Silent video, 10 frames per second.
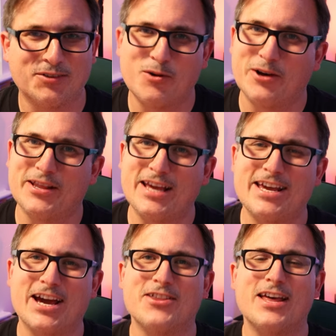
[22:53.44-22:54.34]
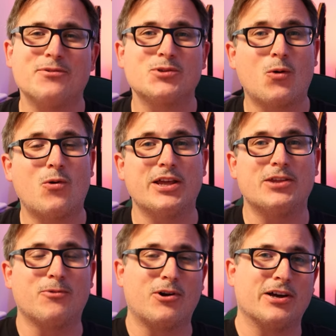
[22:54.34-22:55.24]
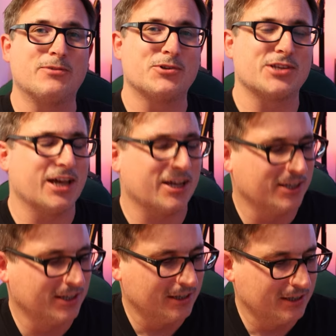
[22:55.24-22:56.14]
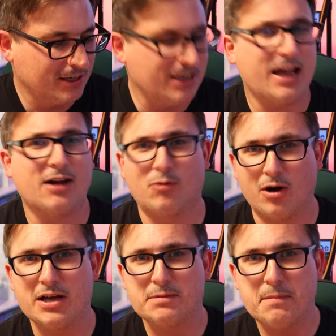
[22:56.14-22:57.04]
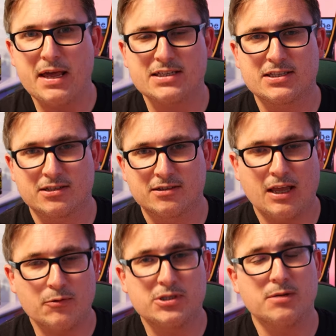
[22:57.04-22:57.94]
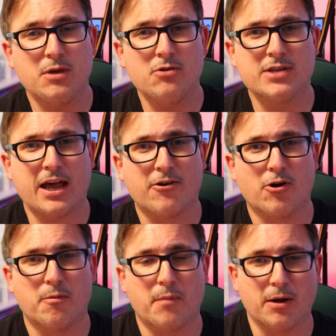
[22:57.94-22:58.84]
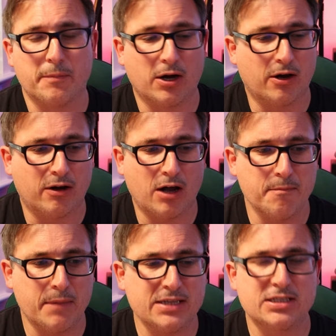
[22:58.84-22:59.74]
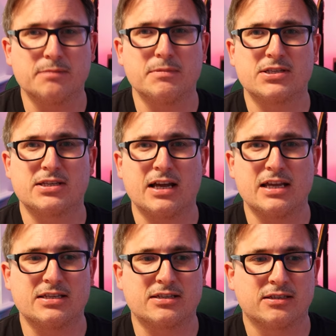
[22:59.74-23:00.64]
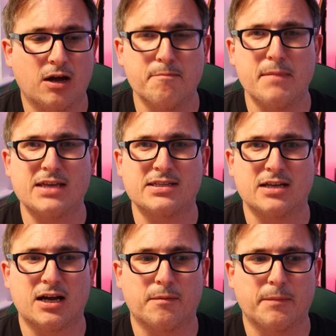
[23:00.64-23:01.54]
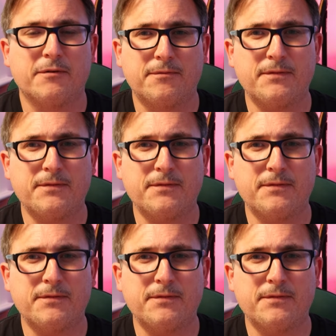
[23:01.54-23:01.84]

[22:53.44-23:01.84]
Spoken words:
Well, there you go. That was quite the ride, wasn't it? Now, I admit there was some user error on my part. I made some mistakes, I messed up, but